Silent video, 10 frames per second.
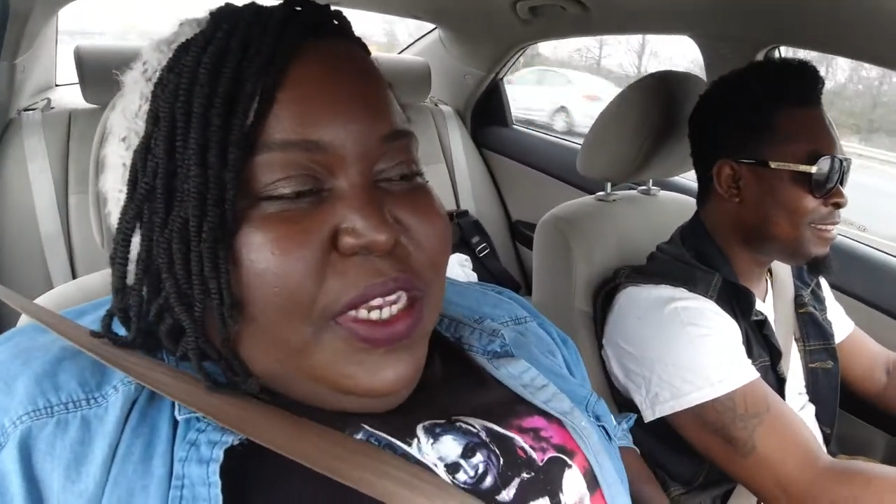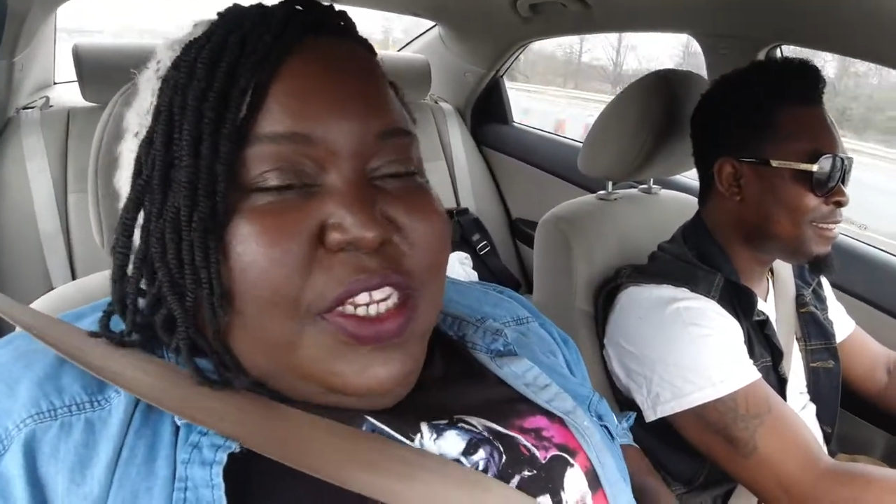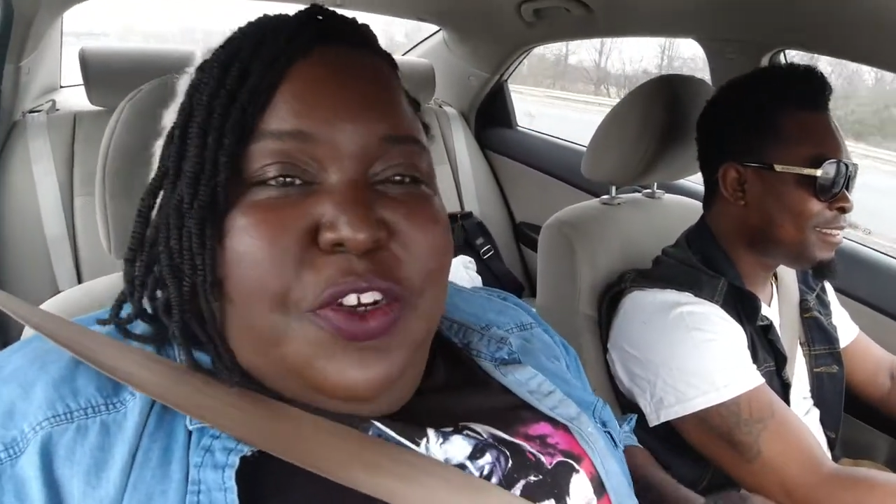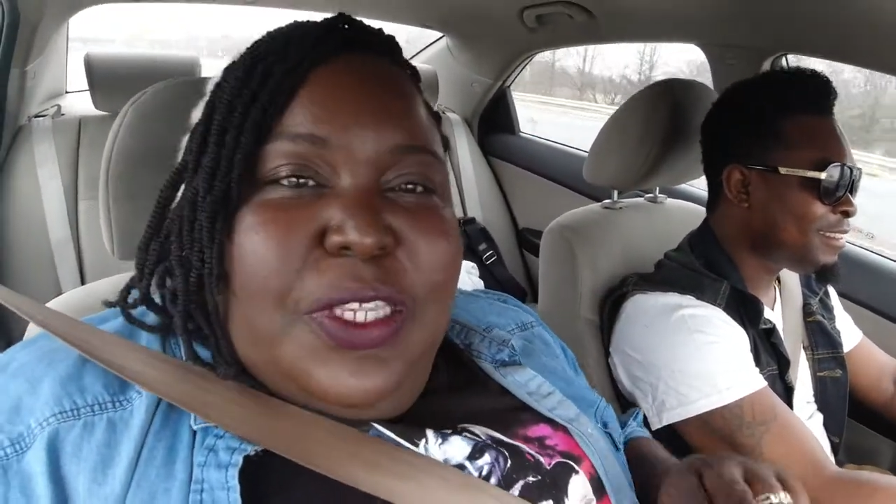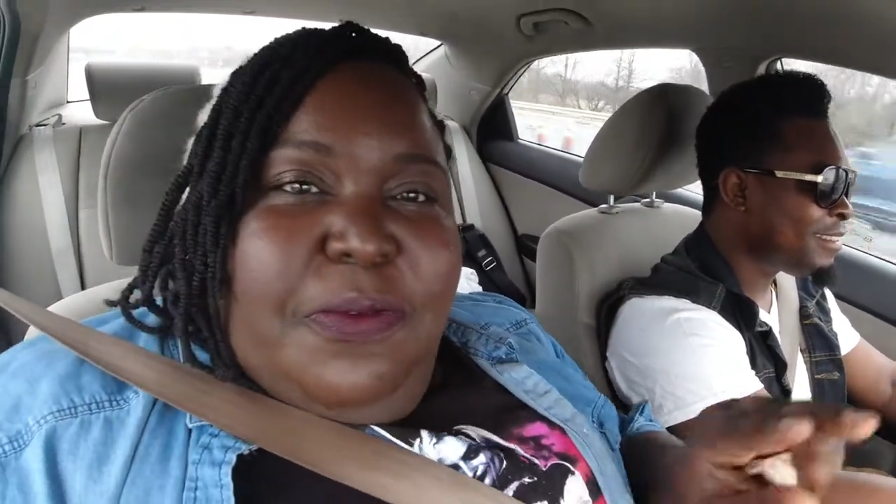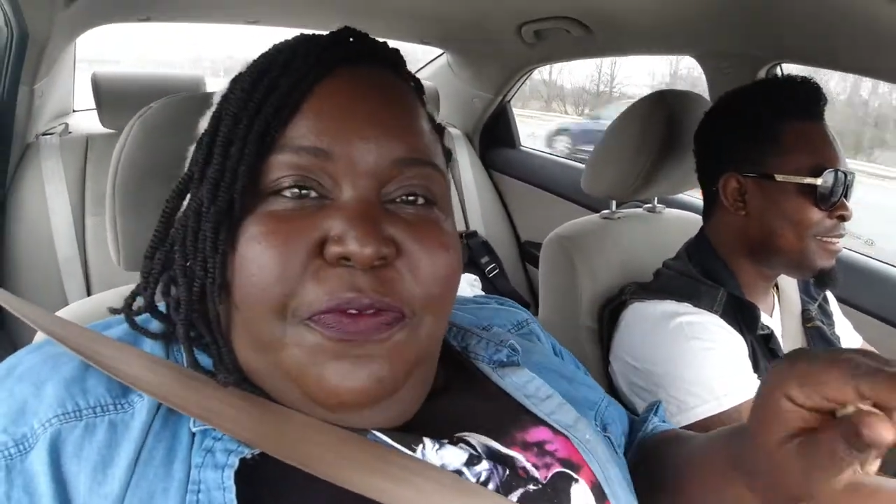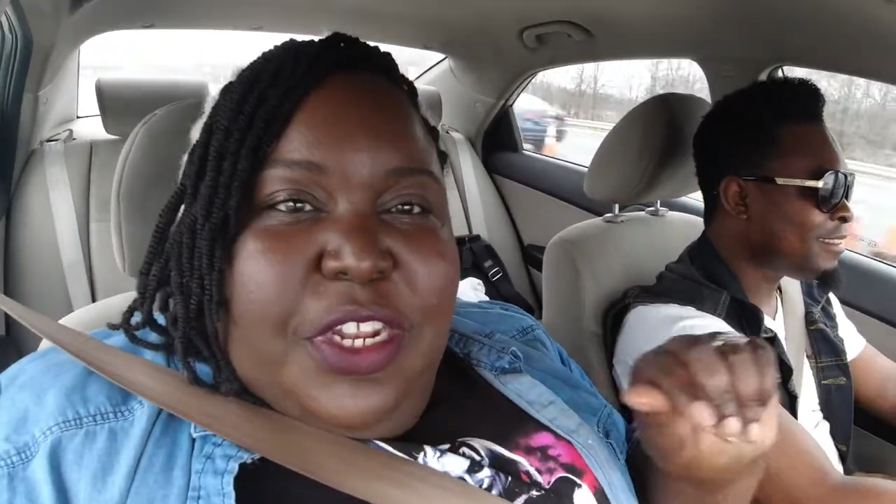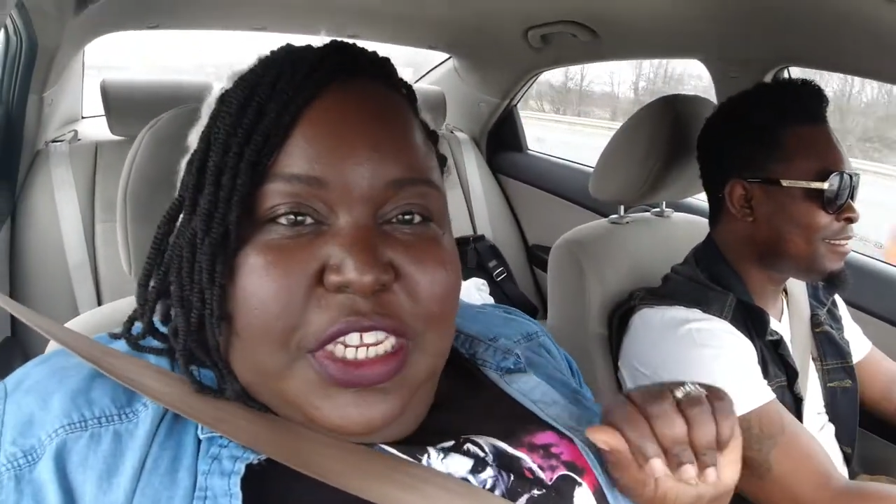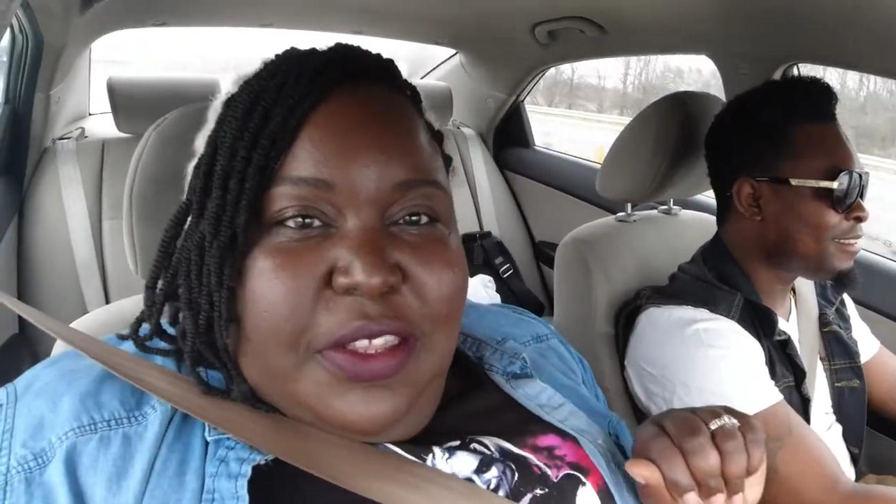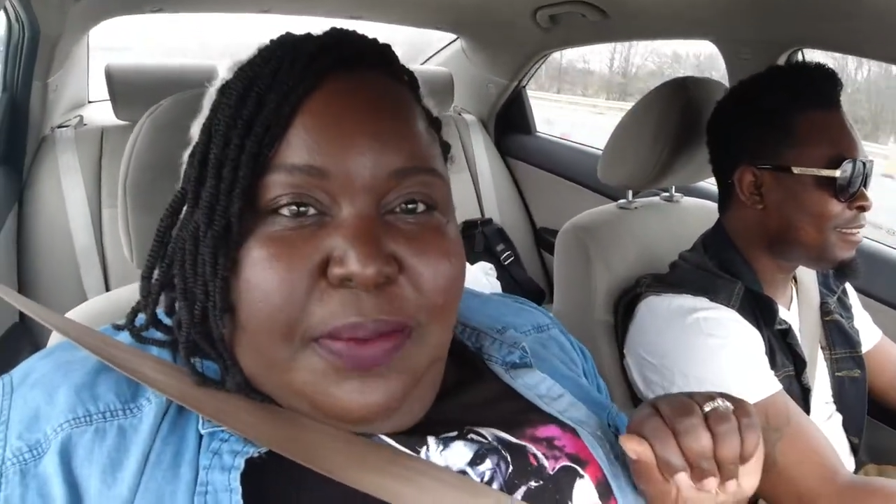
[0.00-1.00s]
sure you some
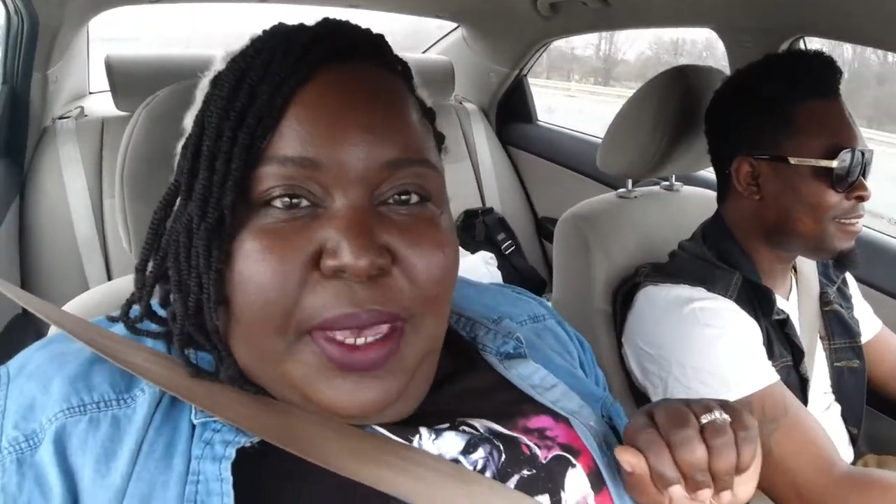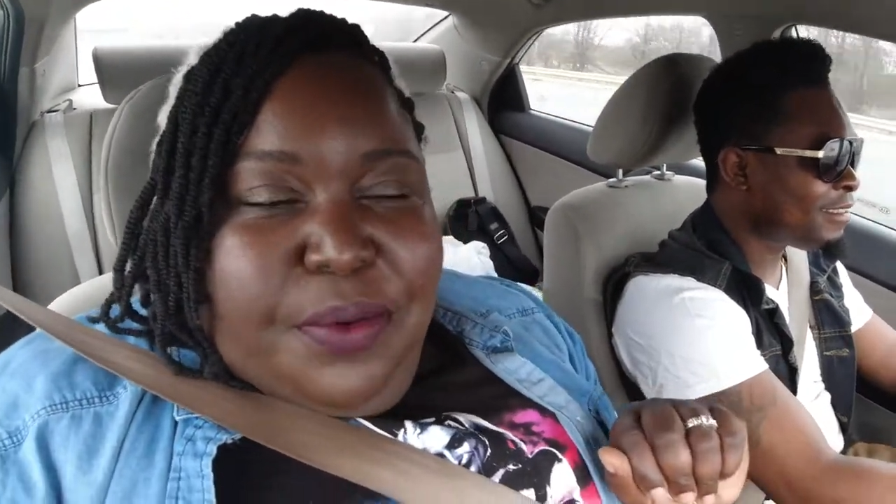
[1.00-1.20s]
footage of the Bay